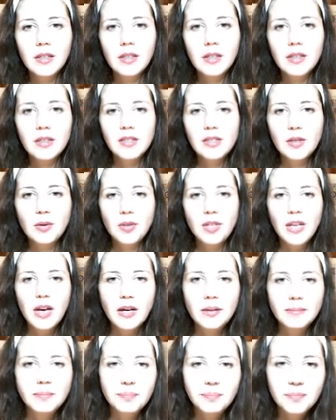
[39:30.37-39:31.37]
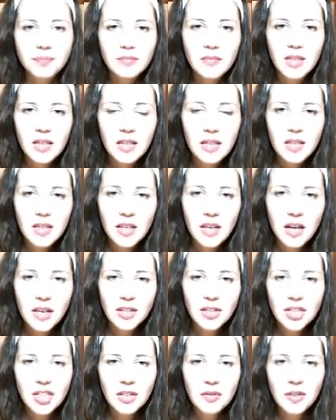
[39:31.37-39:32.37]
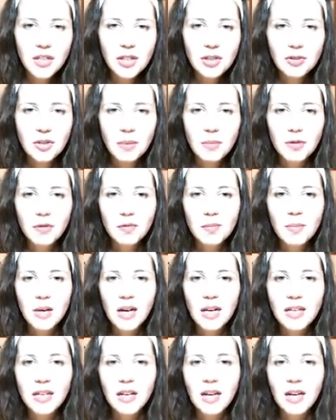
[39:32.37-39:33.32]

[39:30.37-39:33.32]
Sonia, achieving dream of mine,